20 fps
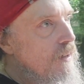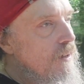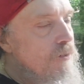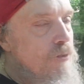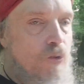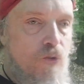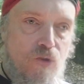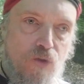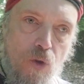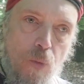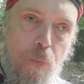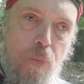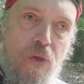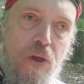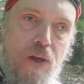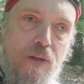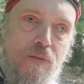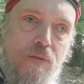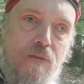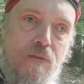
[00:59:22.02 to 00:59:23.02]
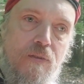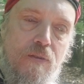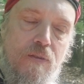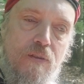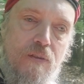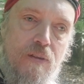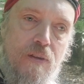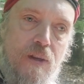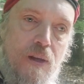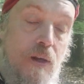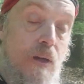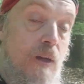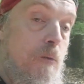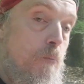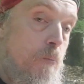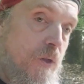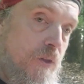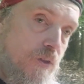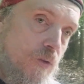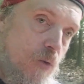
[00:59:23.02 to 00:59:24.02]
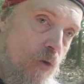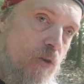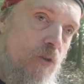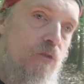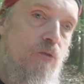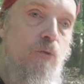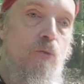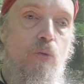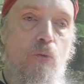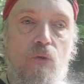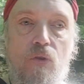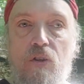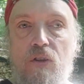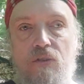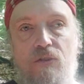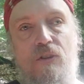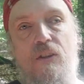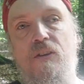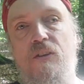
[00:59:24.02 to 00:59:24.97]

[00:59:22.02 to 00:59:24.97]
to stop that. But in order to do this,